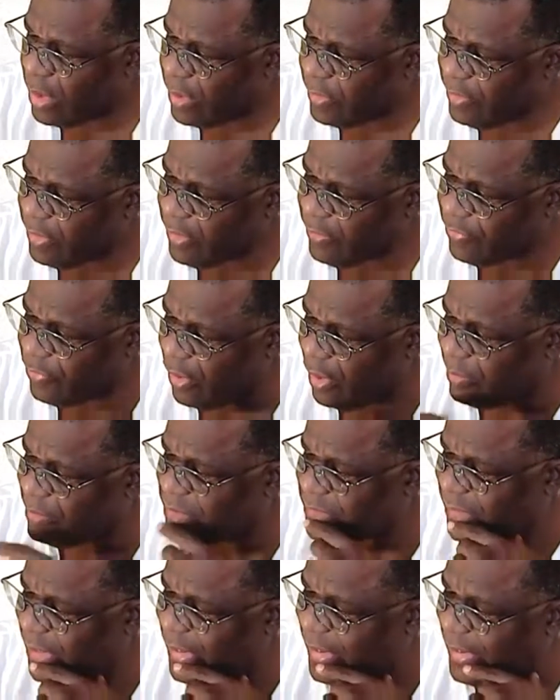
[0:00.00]
The
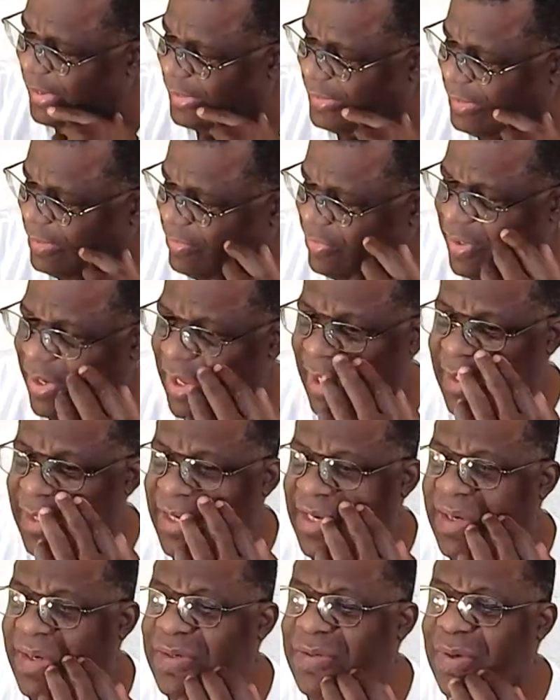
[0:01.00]
thermostat, I didn't think I
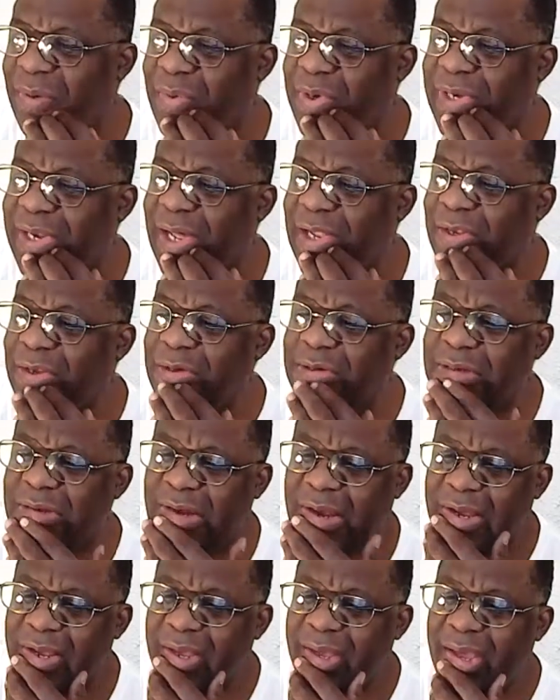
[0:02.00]
needed until one day I looked in
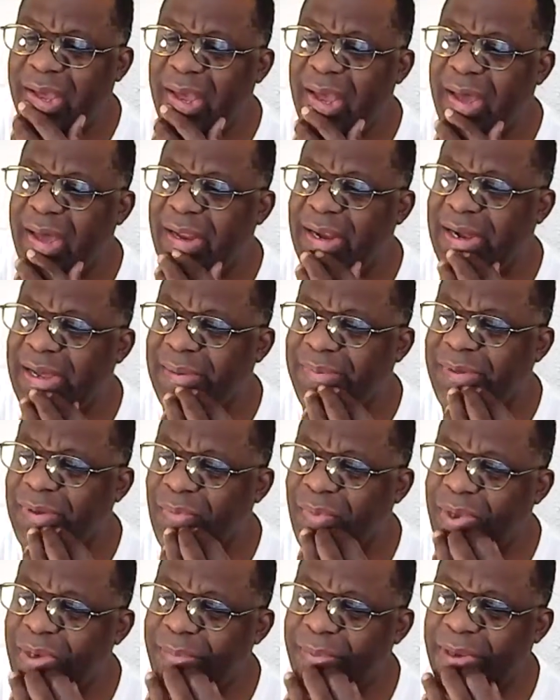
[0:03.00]
it and I kept saying,
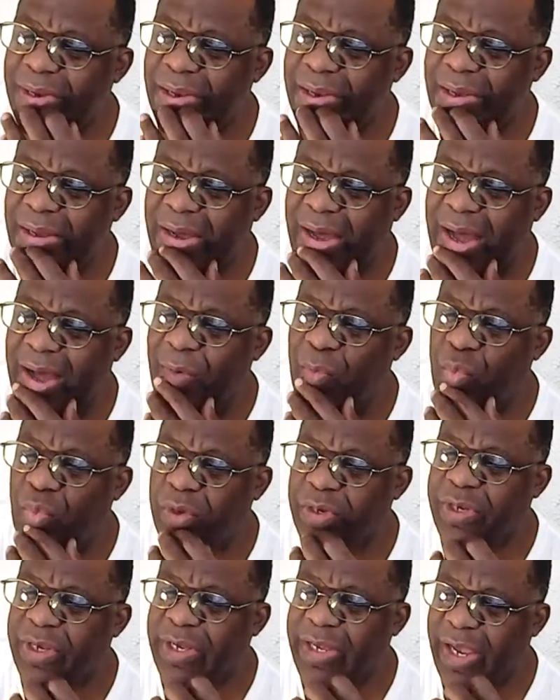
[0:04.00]
wait a minute, I
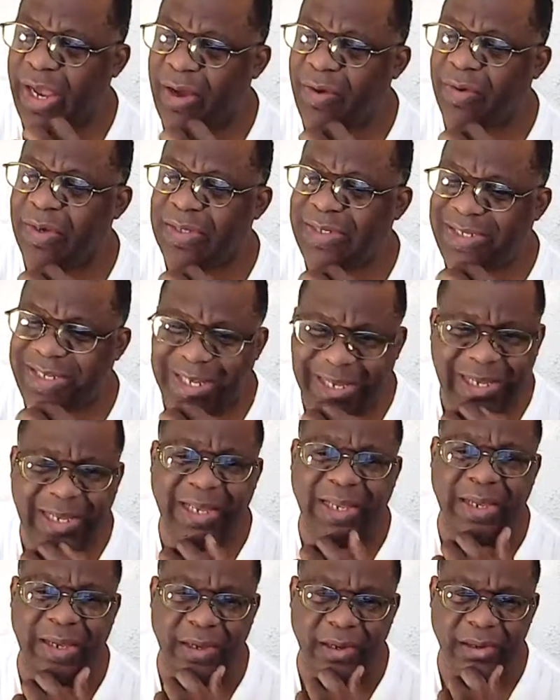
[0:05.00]
want to
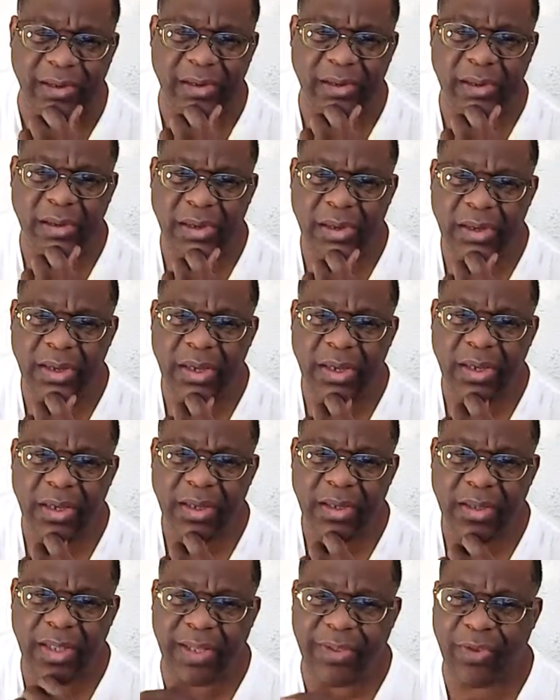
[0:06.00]
guarantee.
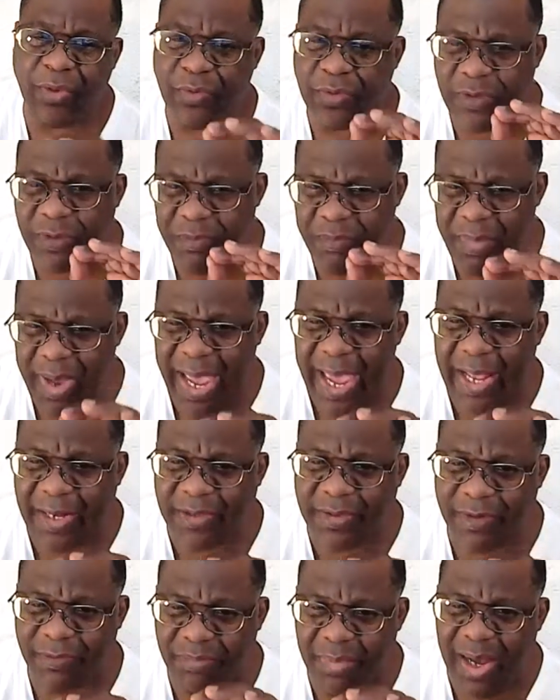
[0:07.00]
that those
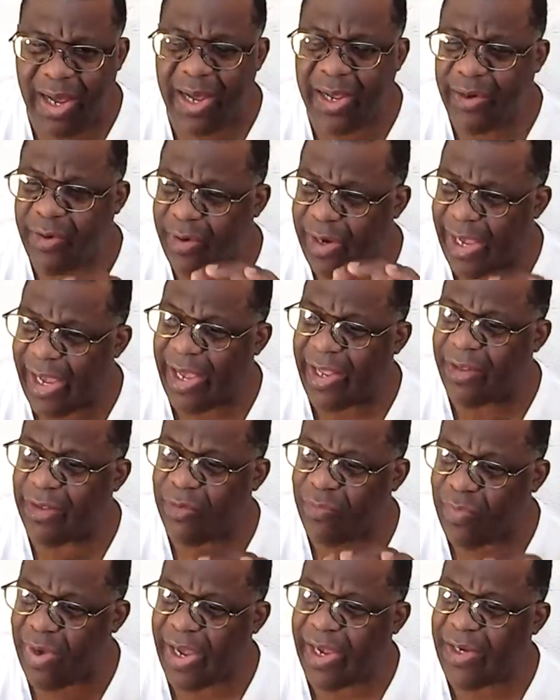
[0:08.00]
mats of mine are at the
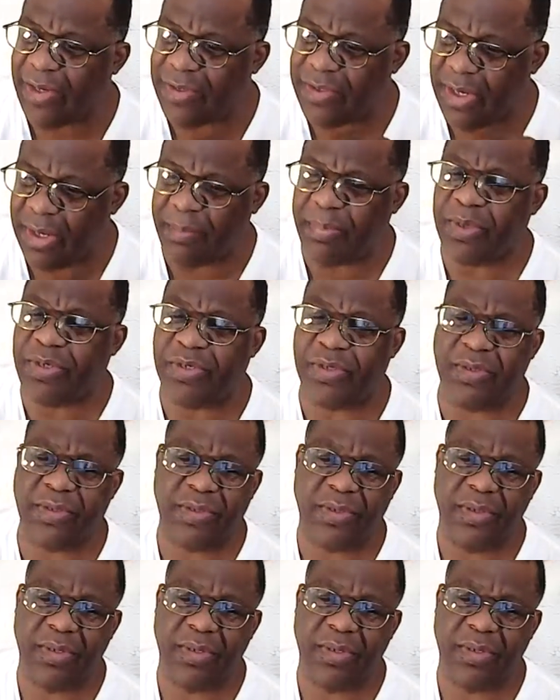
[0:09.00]
right temperatures.